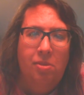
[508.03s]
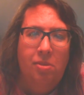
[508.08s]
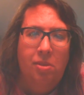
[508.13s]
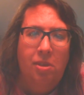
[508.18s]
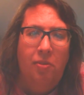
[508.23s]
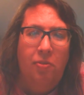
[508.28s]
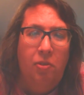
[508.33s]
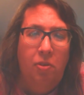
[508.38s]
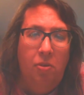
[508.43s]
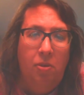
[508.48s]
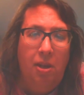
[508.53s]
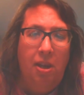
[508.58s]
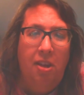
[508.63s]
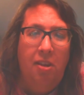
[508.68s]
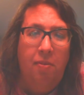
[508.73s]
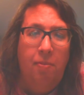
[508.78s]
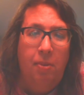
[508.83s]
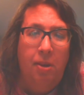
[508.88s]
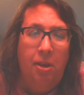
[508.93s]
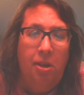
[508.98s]
If you
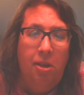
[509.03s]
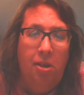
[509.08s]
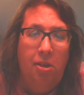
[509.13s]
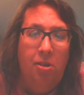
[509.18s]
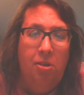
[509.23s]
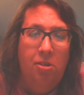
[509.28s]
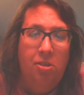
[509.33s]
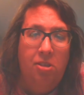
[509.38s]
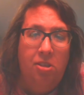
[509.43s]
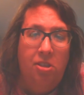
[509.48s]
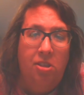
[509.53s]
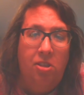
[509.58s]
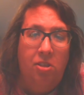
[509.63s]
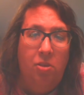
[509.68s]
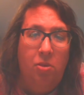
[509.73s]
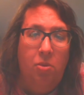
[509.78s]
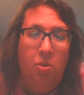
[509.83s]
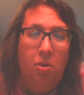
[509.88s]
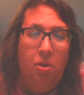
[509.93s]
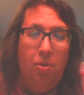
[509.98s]
have my energy,
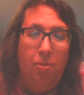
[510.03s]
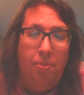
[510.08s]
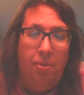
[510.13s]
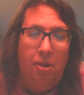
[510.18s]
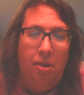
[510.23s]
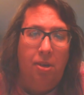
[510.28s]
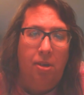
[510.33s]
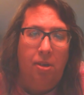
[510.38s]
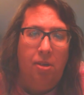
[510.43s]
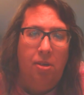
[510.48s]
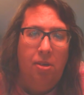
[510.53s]
you are me.